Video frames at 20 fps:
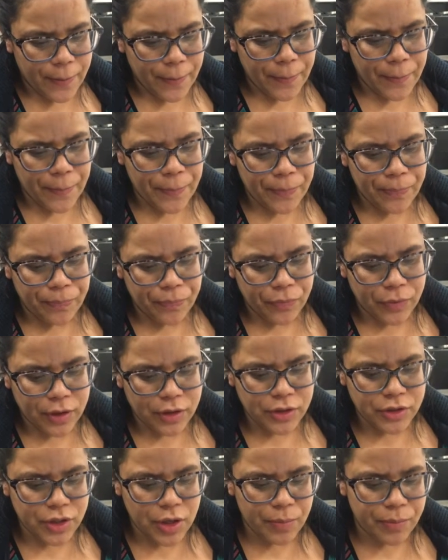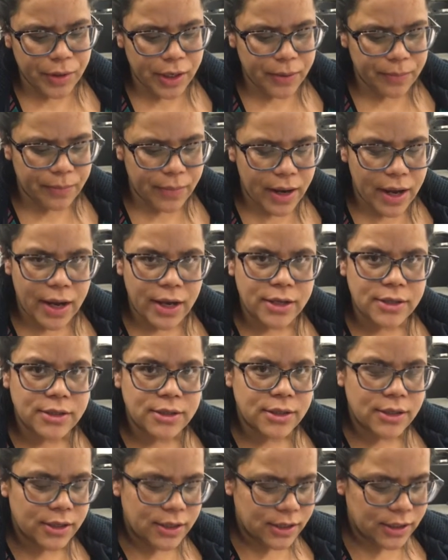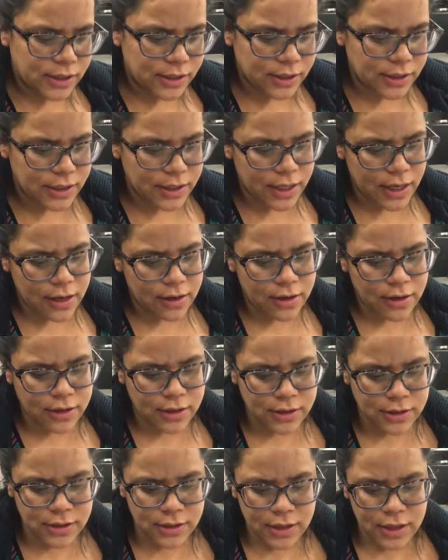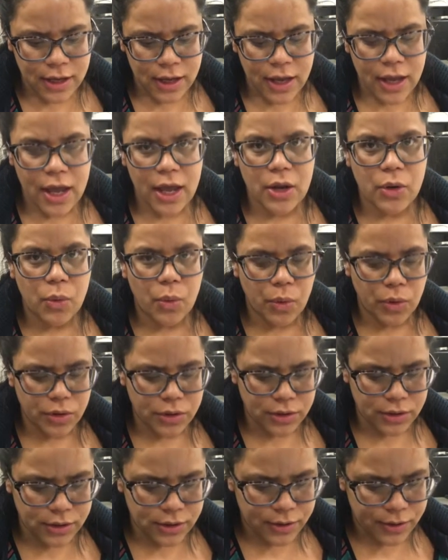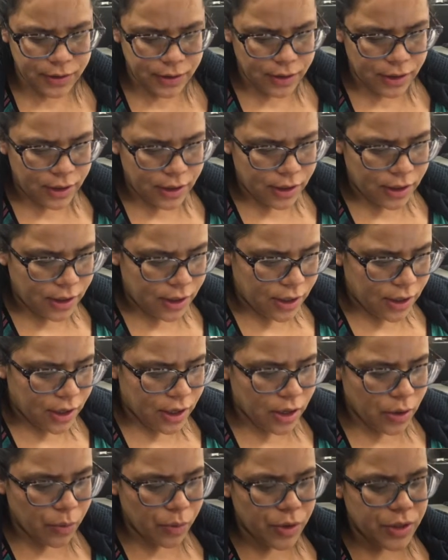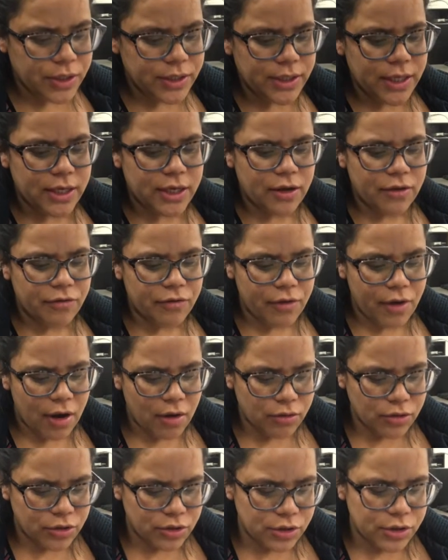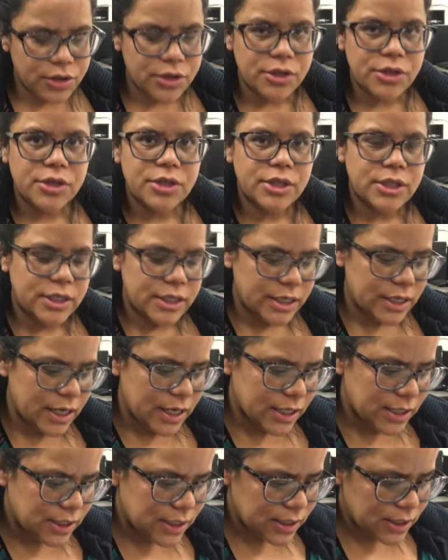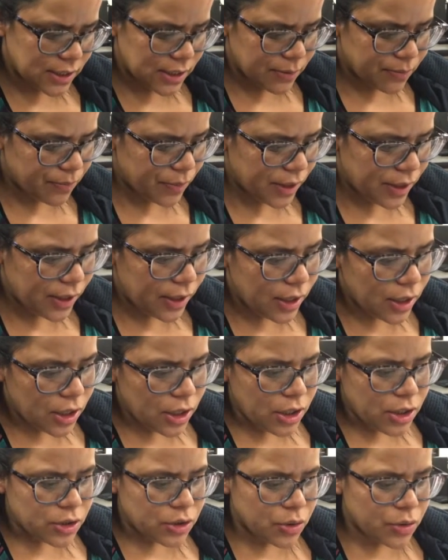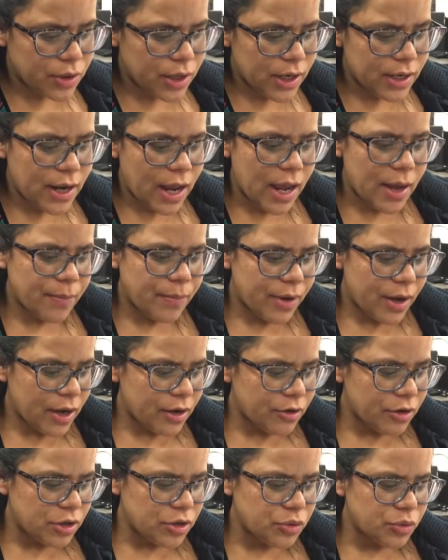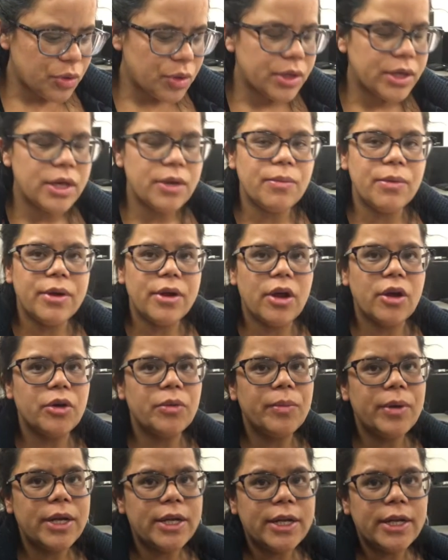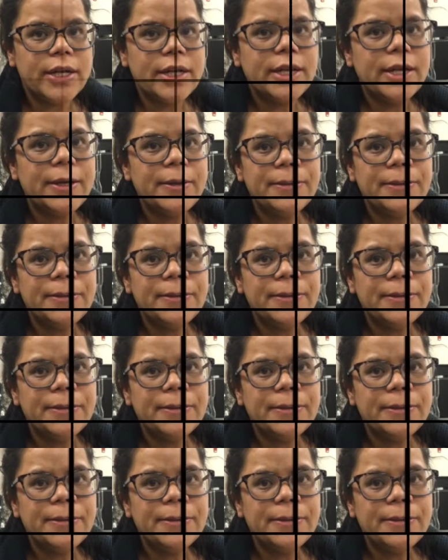subnet masks, DNS, and host. We set up router DSCP so that IP address will given automatically.